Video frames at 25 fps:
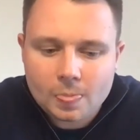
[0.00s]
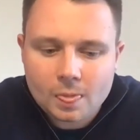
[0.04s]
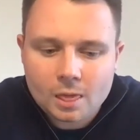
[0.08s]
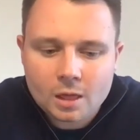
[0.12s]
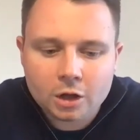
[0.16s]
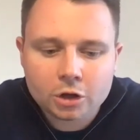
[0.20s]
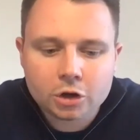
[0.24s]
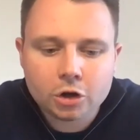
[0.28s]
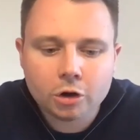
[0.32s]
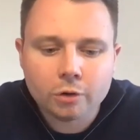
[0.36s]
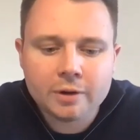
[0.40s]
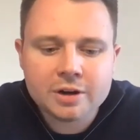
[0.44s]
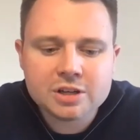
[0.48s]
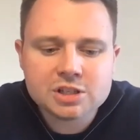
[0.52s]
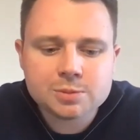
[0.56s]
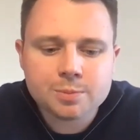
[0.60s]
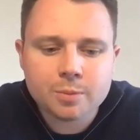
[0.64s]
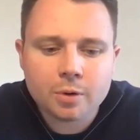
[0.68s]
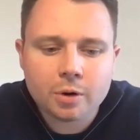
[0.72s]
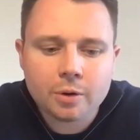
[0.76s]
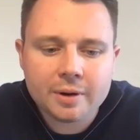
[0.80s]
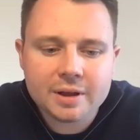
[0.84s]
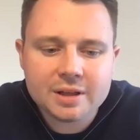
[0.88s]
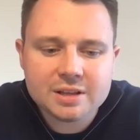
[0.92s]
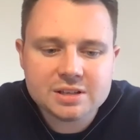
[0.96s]

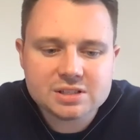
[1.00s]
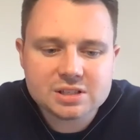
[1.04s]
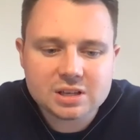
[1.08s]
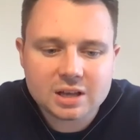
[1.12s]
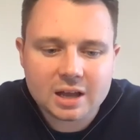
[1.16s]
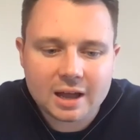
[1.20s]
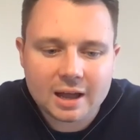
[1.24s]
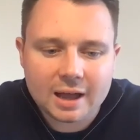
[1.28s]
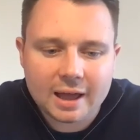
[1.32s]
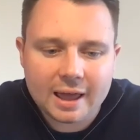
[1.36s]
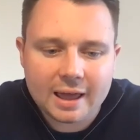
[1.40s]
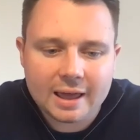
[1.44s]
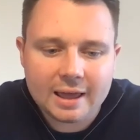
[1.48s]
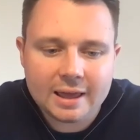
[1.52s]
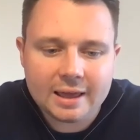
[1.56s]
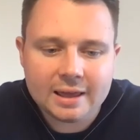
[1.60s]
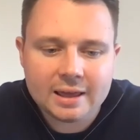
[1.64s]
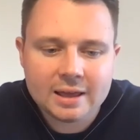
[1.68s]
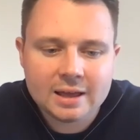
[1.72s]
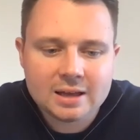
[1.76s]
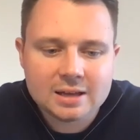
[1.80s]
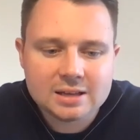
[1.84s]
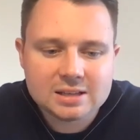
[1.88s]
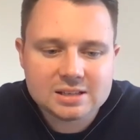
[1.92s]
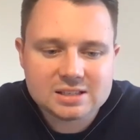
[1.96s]
Charisma is
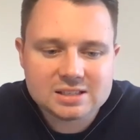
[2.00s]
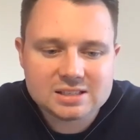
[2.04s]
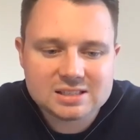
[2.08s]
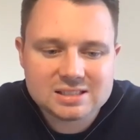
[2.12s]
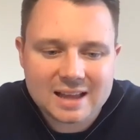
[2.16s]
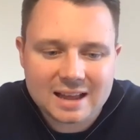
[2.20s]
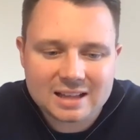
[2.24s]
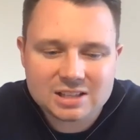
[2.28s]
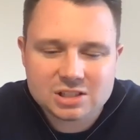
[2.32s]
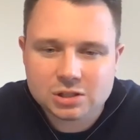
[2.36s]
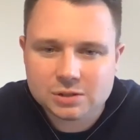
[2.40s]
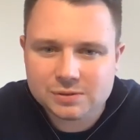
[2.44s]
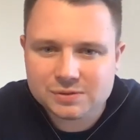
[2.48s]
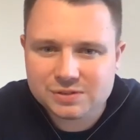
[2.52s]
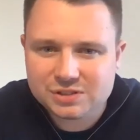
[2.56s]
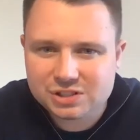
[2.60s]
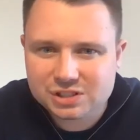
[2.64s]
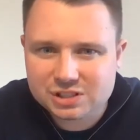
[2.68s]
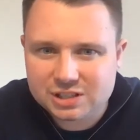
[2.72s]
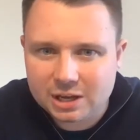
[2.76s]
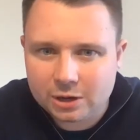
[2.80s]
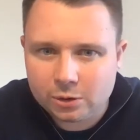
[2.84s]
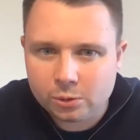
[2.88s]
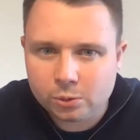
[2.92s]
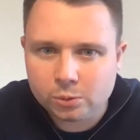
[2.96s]
a set of
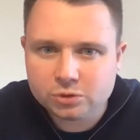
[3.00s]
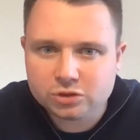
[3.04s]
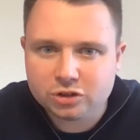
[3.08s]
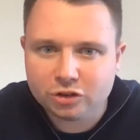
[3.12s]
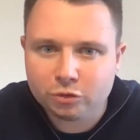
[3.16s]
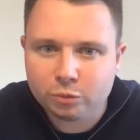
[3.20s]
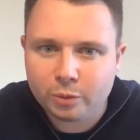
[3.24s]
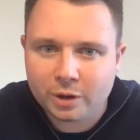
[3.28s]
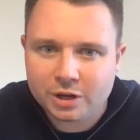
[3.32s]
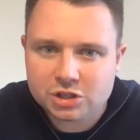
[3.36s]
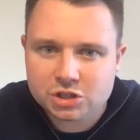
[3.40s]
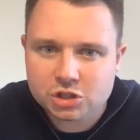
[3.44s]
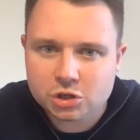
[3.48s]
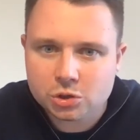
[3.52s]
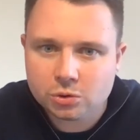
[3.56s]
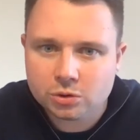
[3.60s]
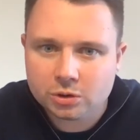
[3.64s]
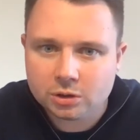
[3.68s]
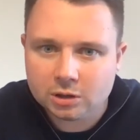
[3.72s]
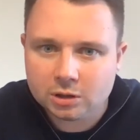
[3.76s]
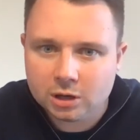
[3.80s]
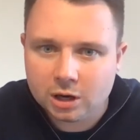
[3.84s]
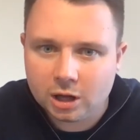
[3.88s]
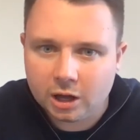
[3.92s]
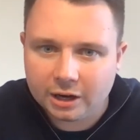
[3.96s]
skills of which you
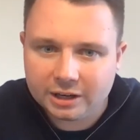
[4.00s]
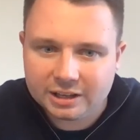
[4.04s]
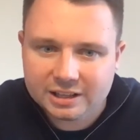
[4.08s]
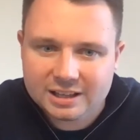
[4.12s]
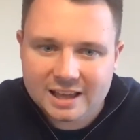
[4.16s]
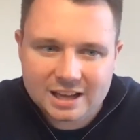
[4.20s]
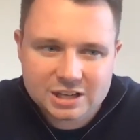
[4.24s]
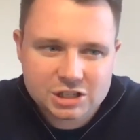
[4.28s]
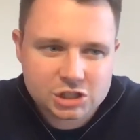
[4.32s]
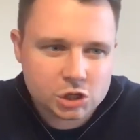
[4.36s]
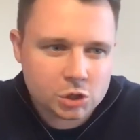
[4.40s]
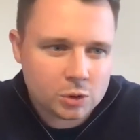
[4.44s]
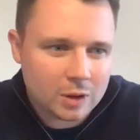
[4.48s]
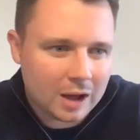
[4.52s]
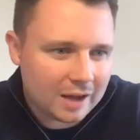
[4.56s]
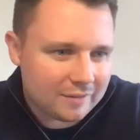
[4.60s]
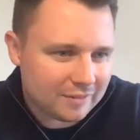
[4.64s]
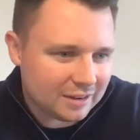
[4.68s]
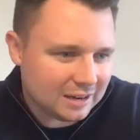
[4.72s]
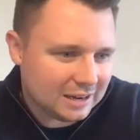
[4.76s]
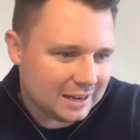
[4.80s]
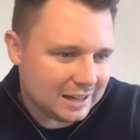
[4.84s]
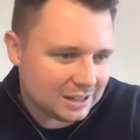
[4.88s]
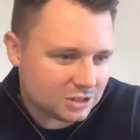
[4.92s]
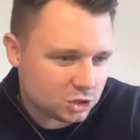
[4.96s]
can learn. Yes, you have a
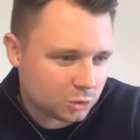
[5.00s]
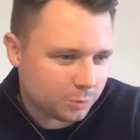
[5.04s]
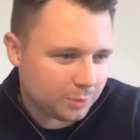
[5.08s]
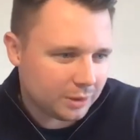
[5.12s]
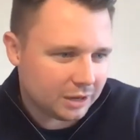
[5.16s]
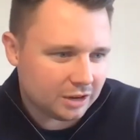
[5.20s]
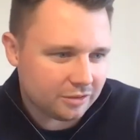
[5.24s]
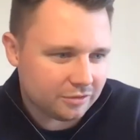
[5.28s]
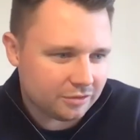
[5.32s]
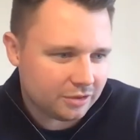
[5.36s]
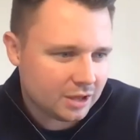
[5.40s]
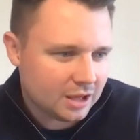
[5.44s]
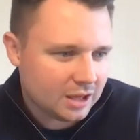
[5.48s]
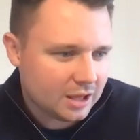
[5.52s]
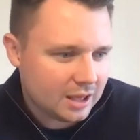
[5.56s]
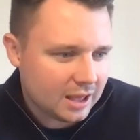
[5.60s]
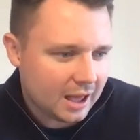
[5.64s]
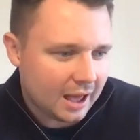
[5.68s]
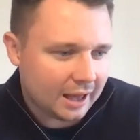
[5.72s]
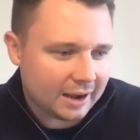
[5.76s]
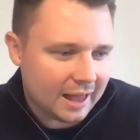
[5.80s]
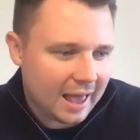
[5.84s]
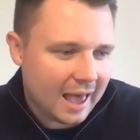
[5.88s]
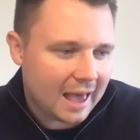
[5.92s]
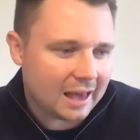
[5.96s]
little bit of
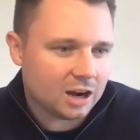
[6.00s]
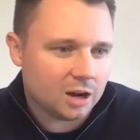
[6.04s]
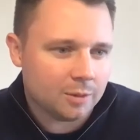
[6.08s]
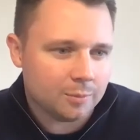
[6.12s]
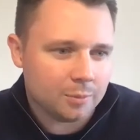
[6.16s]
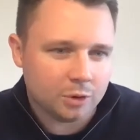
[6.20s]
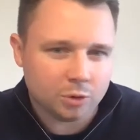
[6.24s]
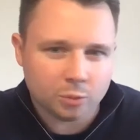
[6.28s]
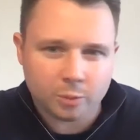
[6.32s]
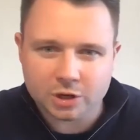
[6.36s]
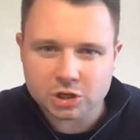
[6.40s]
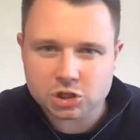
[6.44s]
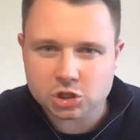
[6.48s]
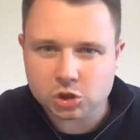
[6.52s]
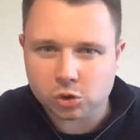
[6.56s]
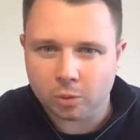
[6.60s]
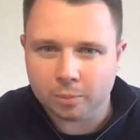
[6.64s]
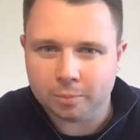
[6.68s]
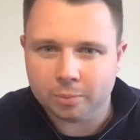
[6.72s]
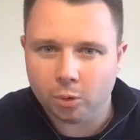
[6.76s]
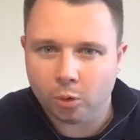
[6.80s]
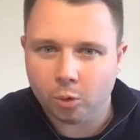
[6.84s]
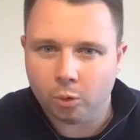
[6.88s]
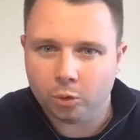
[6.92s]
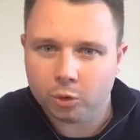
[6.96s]
an element which you're
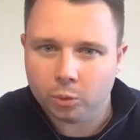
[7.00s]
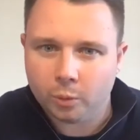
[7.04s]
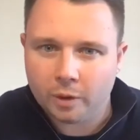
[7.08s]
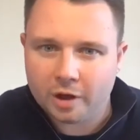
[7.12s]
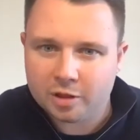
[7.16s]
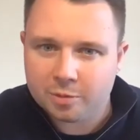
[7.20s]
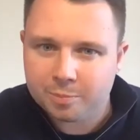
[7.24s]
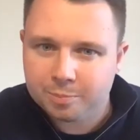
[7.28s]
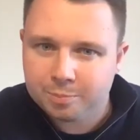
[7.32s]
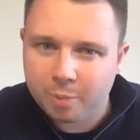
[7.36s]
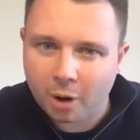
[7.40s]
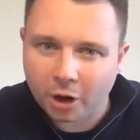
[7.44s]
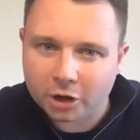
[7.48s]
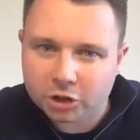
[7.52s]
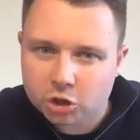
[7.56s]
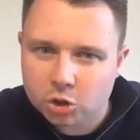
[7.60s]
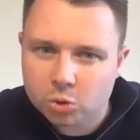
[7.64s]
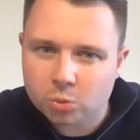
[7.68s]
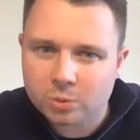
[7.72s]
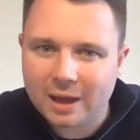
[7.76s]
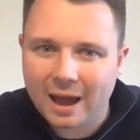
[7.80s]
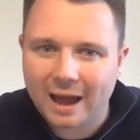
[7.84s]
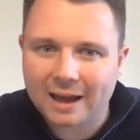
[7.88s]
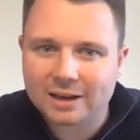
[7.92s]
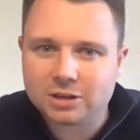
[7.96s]
born with, but you
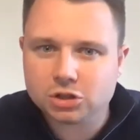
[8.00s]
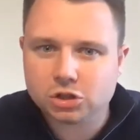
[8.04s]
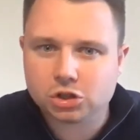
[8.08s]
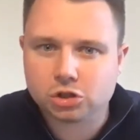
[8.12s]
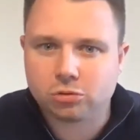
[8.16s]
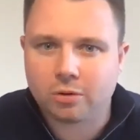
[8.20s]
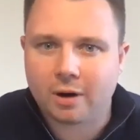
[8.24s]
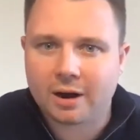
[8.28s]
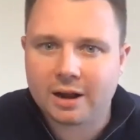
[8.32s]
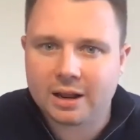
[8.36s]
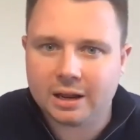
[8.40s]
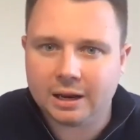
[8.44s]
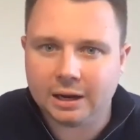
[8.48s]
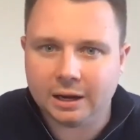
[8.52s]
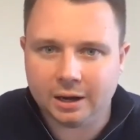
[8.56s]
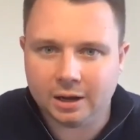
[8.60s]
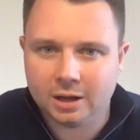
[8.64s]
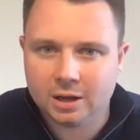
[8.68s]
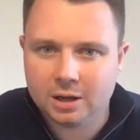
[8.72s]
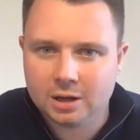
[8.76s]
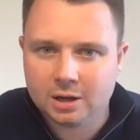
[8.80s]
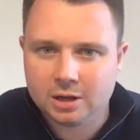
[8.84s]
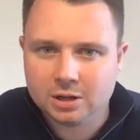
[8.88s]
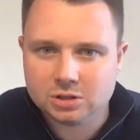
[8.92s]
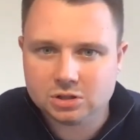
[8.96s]
can train
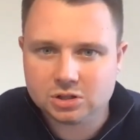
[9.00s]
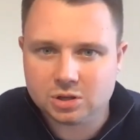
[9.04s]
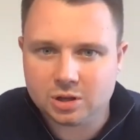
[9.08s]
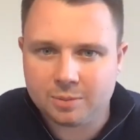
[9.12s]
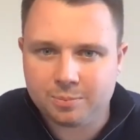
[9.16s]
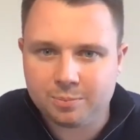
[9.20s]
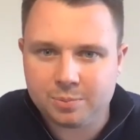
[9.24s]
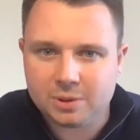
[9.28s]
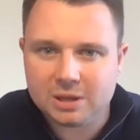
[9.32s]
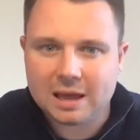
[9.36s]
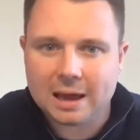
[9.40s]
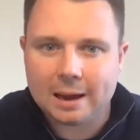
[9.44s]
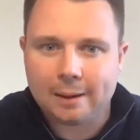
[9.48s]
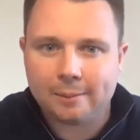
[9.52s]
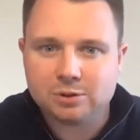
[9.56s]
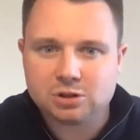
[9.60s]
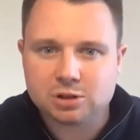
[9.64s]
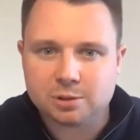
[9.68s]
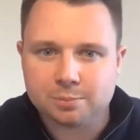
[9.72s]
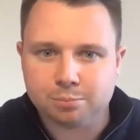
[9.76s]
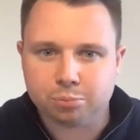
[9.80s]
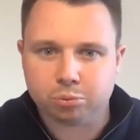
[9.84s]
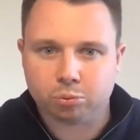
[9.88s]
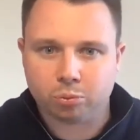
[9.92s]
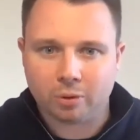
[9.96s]
to be able to
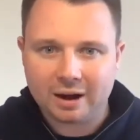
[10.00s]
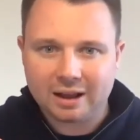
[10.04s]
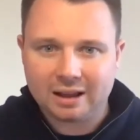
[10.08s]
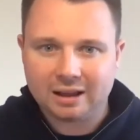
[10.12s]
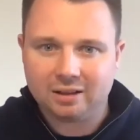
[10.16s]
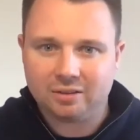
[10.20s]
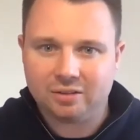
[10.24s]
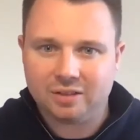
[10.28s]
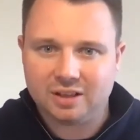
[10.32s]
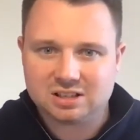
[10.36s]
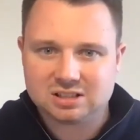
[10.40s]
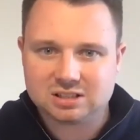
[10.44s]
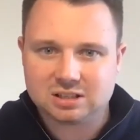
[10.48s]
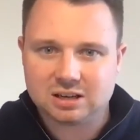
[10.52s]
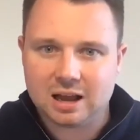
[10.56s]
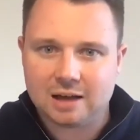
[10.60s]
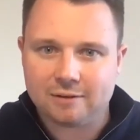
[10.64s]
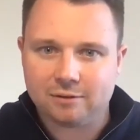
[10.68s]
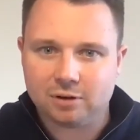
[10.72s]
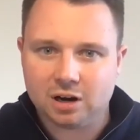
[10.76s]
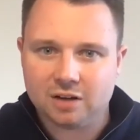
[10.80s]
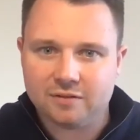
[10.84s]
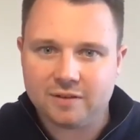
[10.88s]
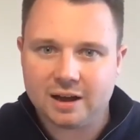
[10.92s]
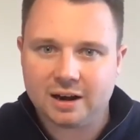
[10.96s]
bring this
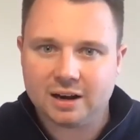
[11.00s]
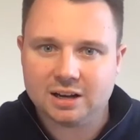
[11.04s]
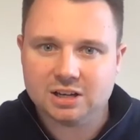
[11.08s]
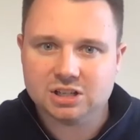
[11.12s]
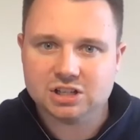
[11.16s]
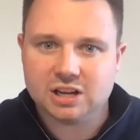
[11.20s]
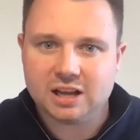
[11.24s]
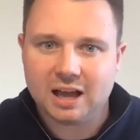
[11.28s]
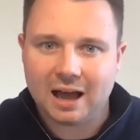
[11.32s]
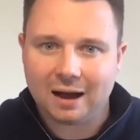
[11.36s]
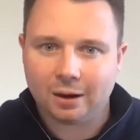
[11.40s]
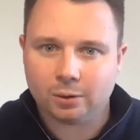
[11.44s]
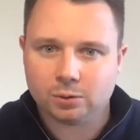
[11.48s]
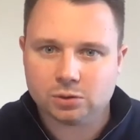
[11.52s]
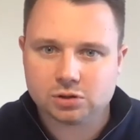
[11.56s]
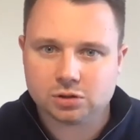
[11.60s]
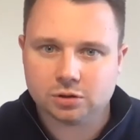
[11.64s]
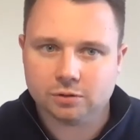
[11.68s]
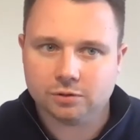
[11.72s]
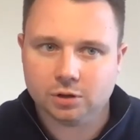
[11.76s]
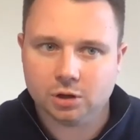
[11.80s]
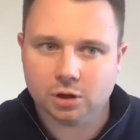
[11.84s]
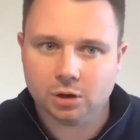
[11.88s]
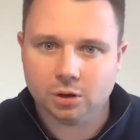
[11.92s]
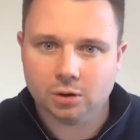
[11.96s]
level of energy out
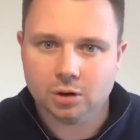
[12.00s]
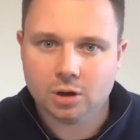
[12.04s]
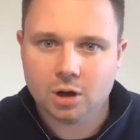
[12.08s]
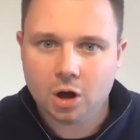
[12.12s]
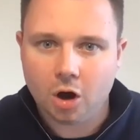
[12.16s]
of you.